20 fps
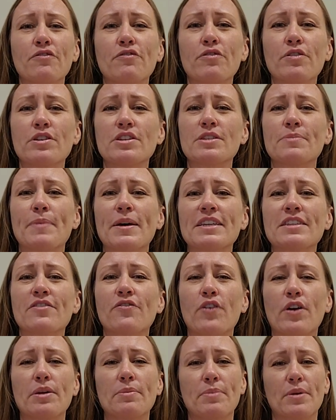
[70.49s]
for a
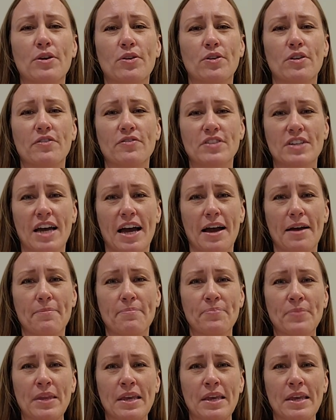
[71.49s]
specified period of time.